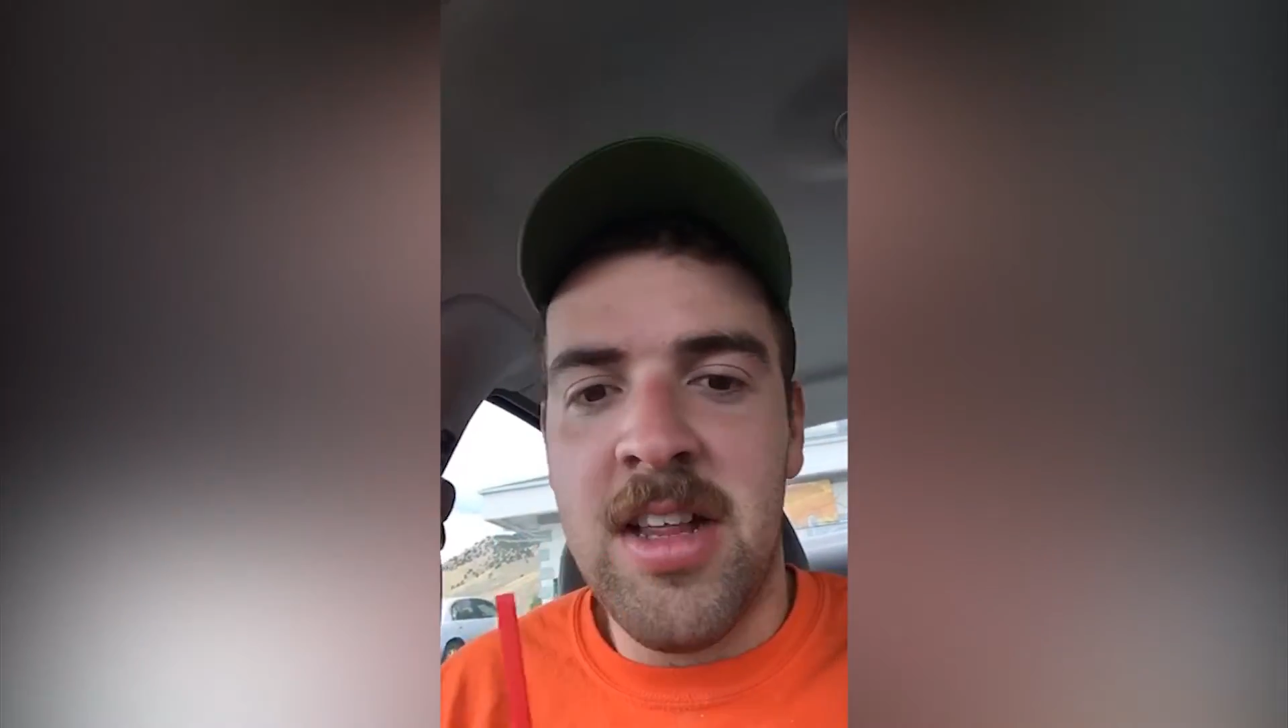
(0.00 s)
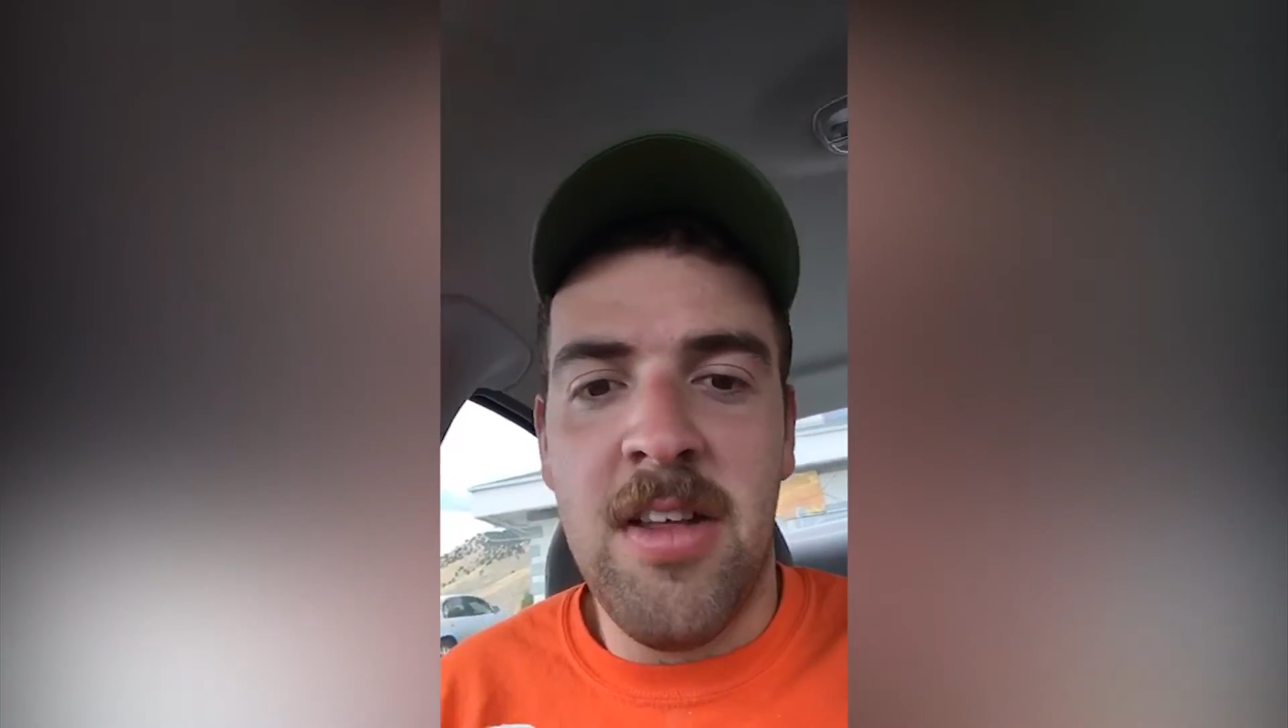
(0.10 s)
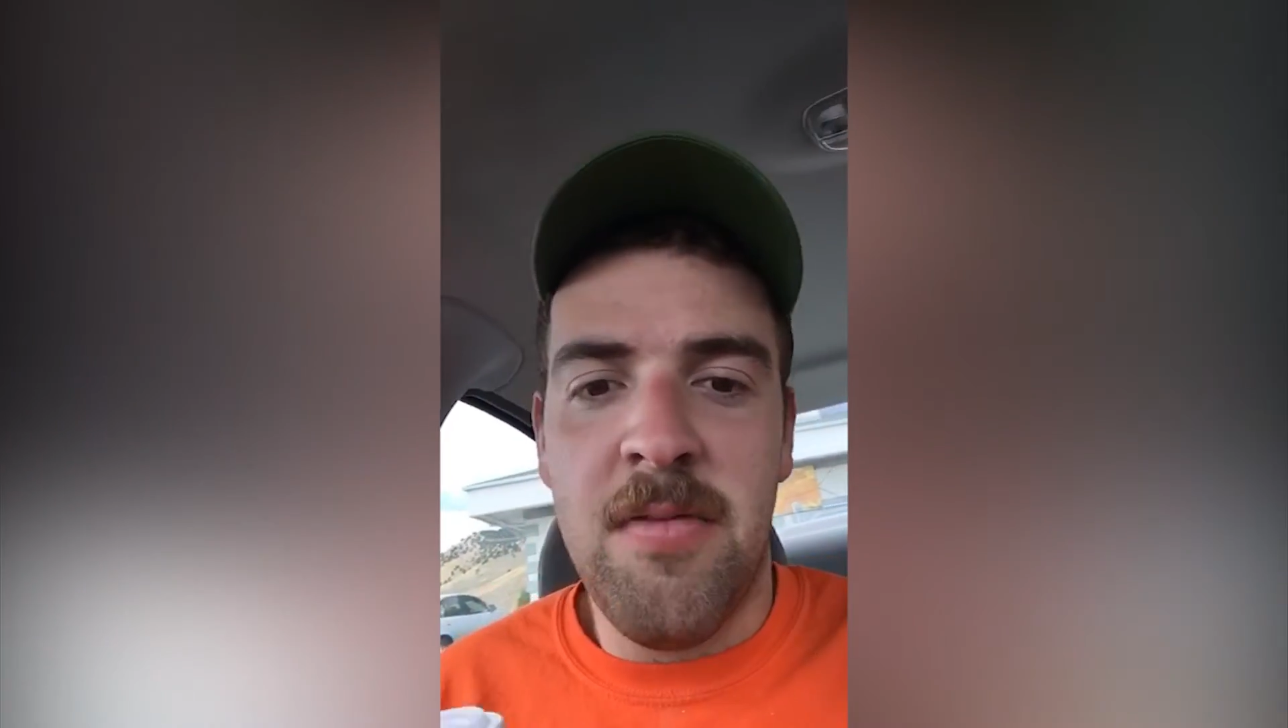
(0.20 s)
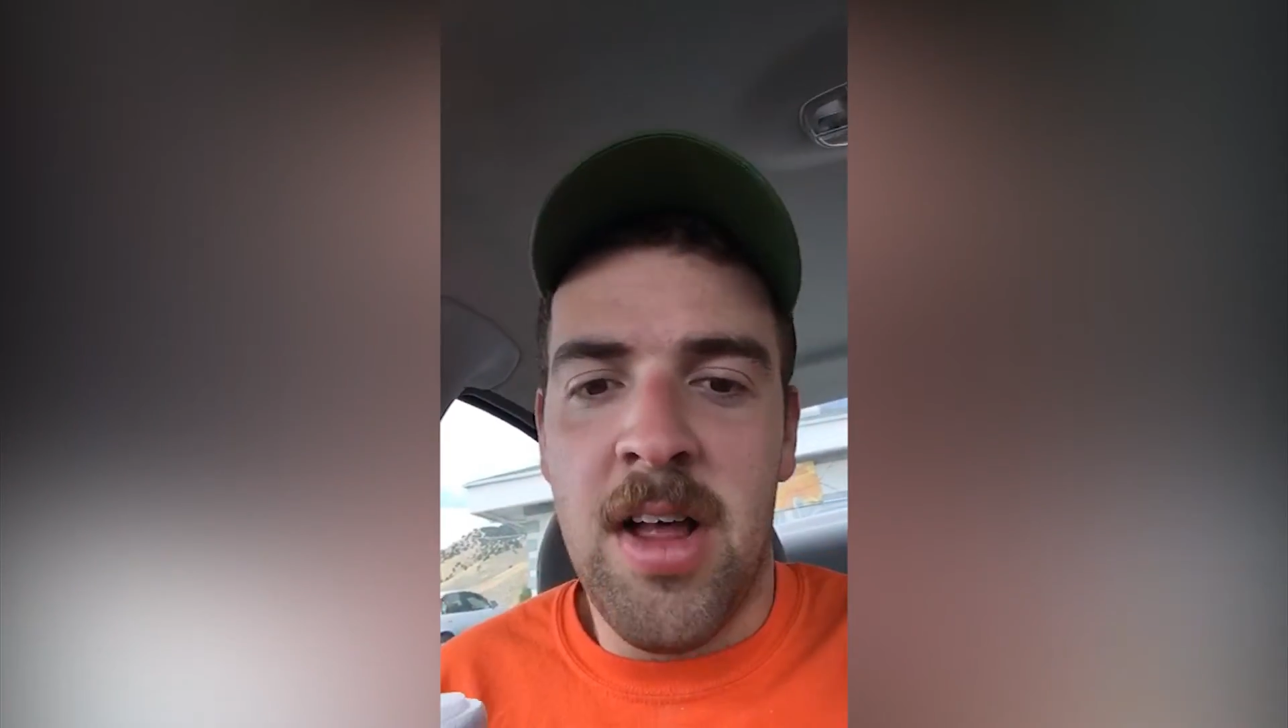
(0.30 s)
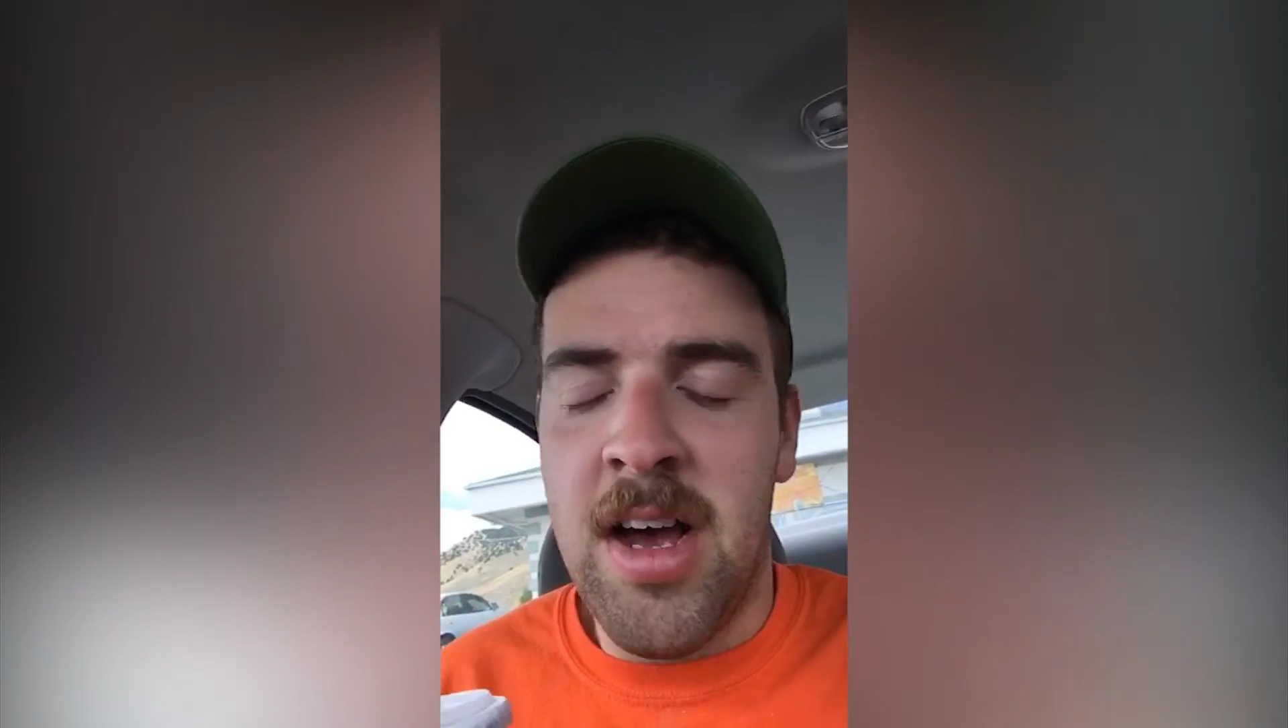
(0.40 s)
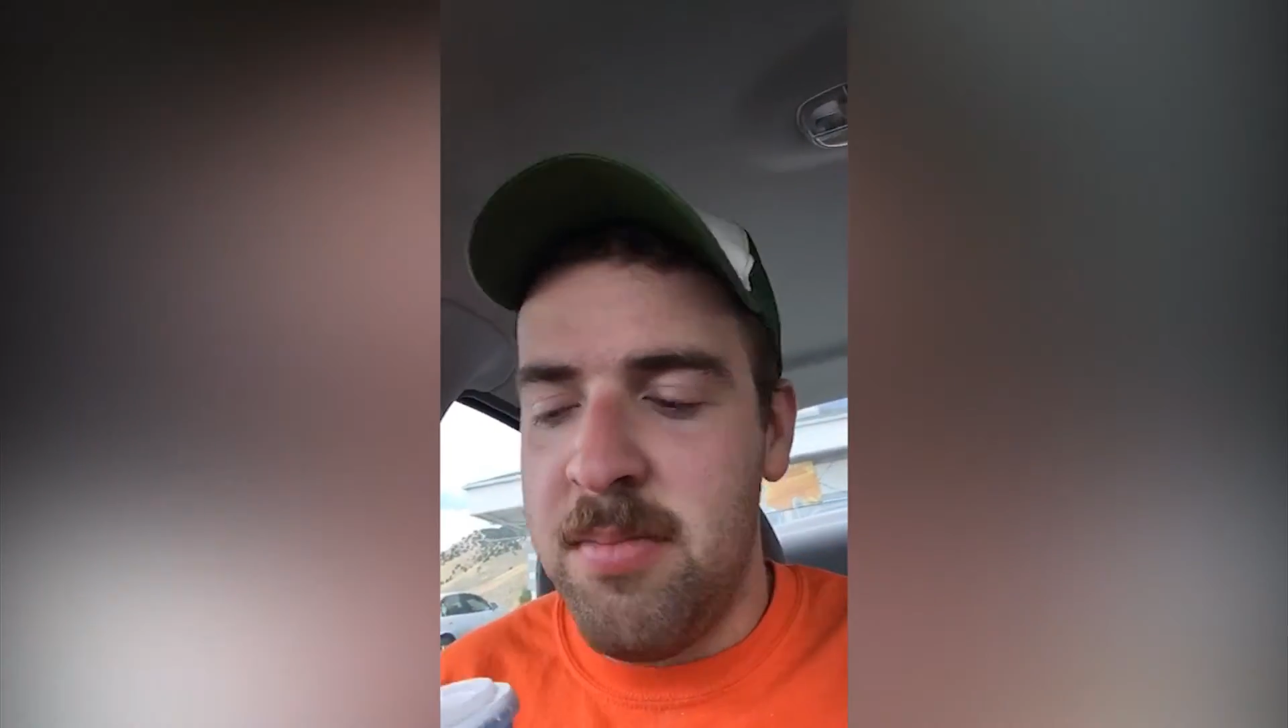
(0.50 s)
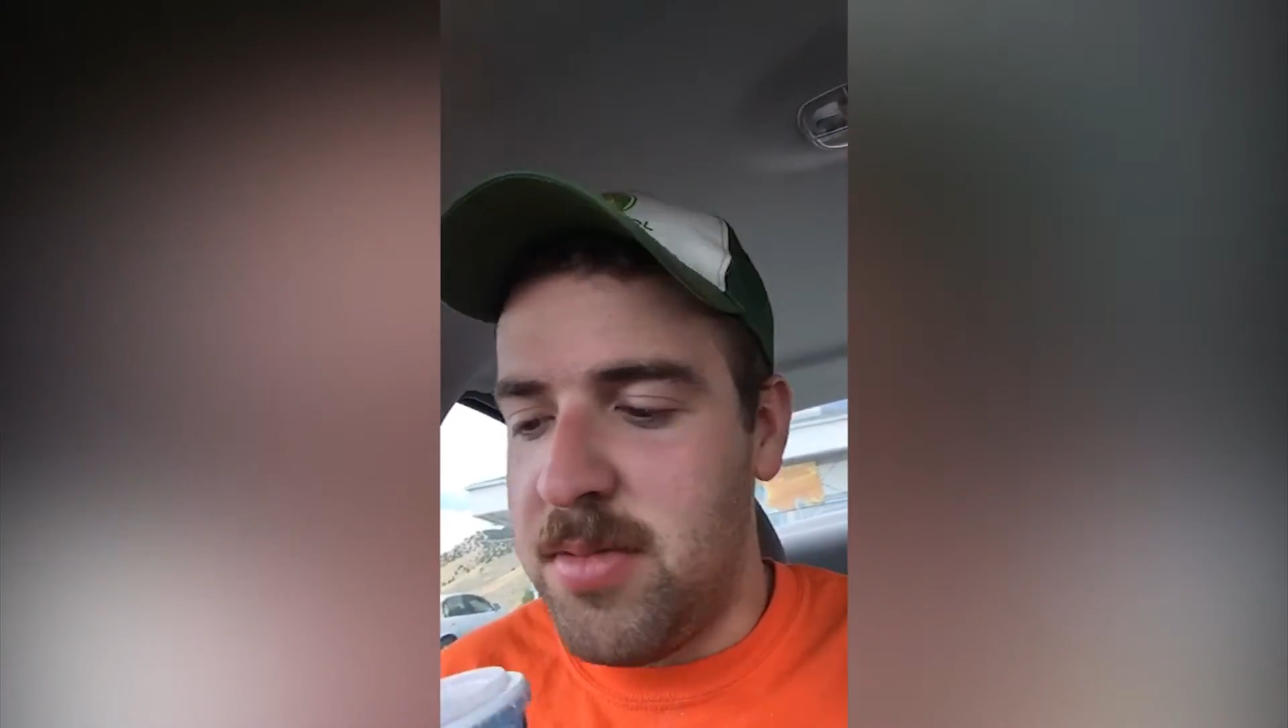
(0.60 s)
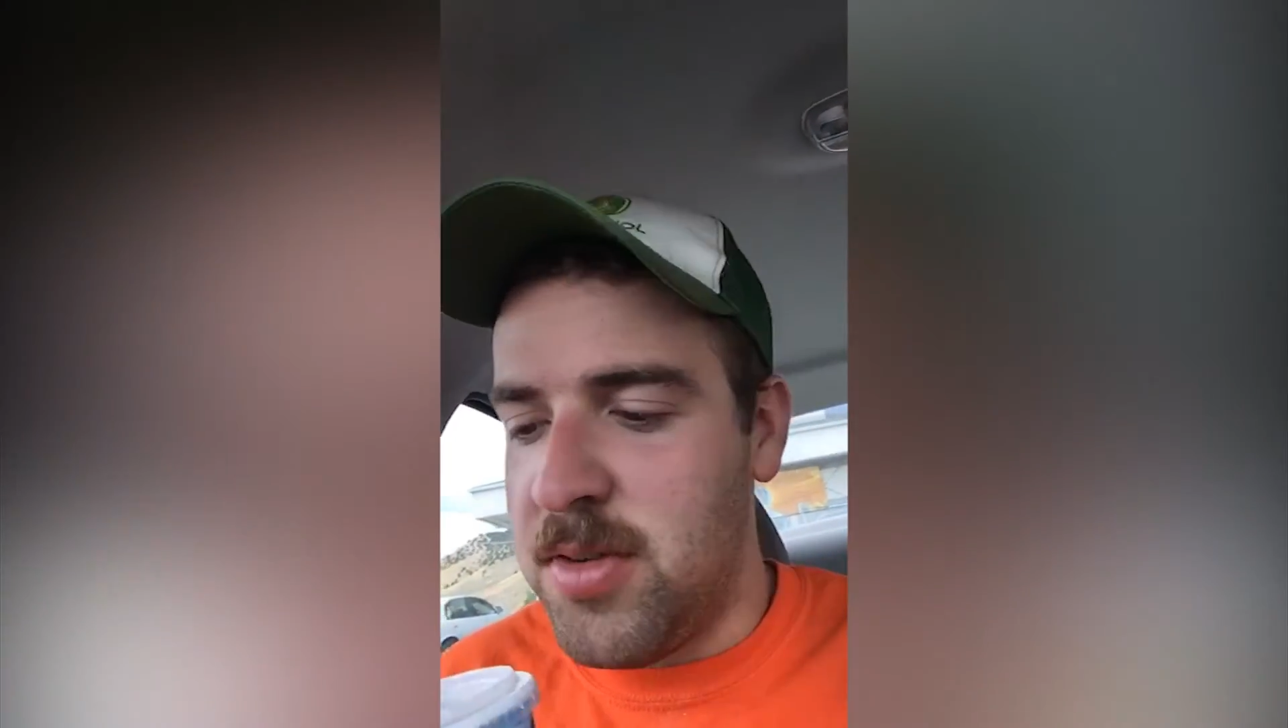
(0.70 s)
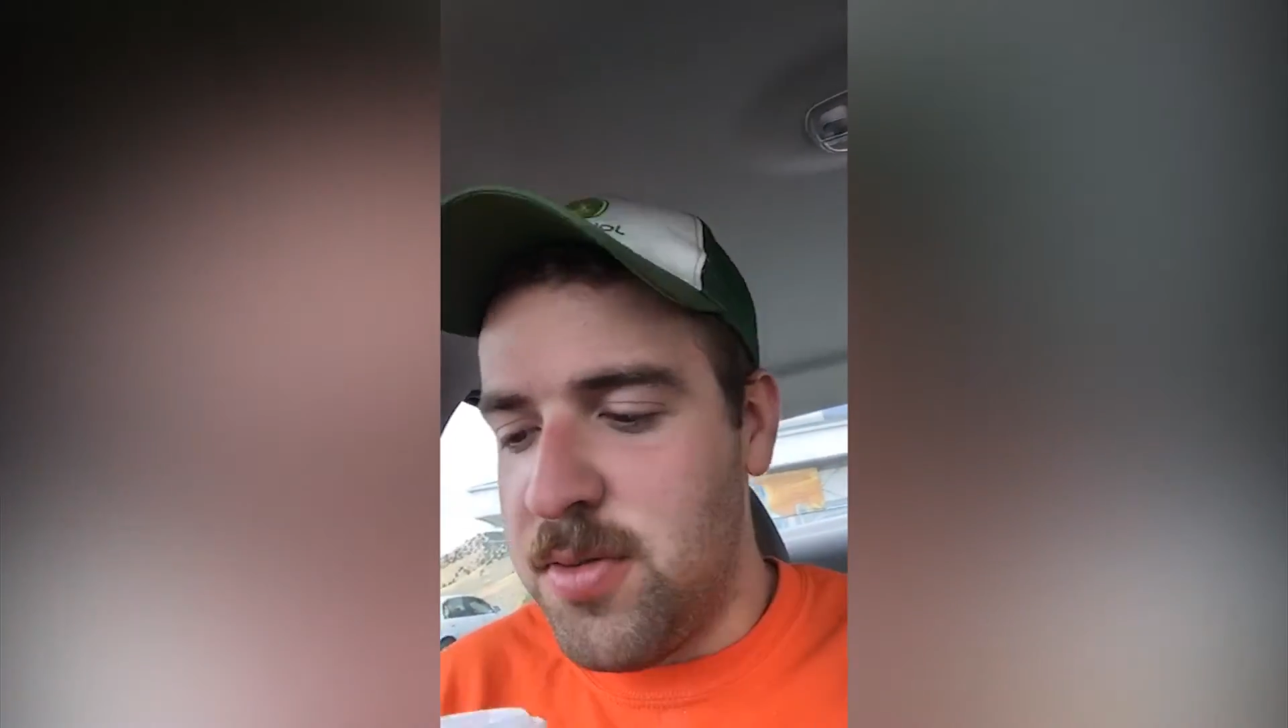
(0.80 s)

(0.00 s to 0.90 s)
lime, too.